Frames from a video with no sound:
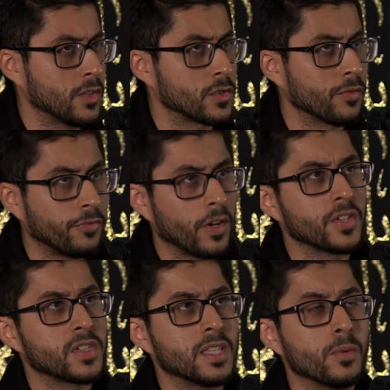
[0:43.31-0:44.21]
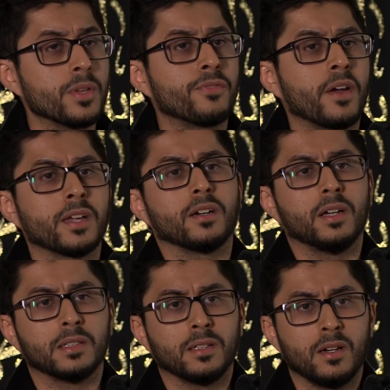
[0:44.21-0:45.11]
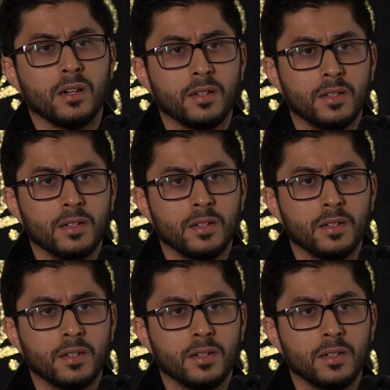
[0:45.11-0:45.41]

So, firstly, we thank Allah